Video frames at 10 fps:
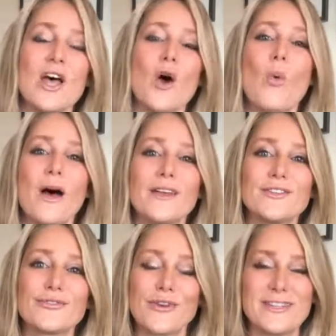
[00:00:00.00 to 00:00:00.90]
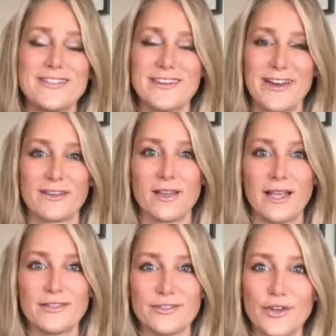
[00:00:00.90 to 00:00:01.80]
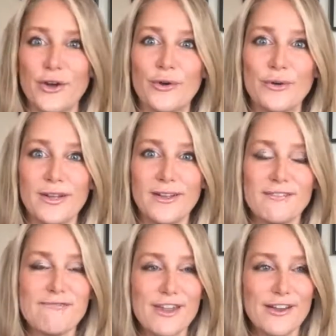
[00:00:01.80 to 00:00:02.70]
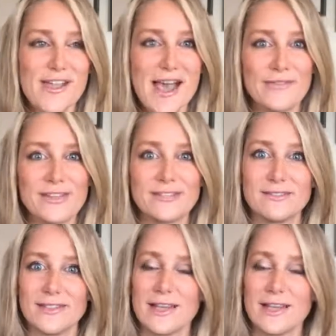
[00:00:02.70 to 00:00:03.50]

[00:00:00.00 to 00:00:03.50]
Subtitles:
was Frontier Airlines. So there you have it.